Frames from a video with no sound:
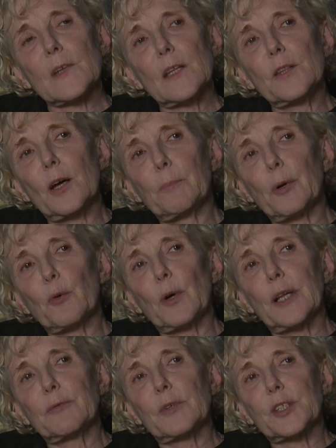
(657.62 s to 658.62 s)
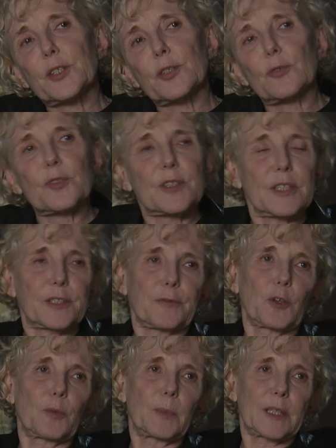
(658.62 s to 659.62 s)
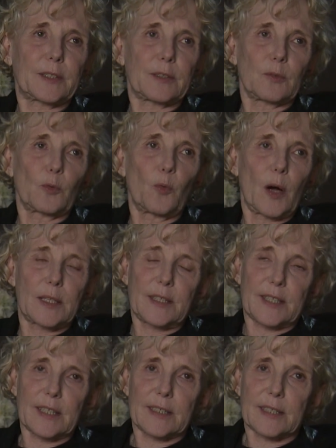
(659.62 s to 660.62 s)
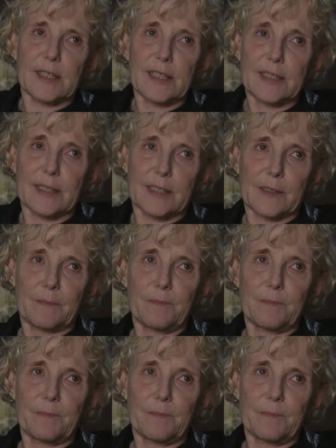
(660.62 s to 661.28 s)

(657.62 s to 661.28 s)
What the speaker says: Number one, we choose this format 1:6:6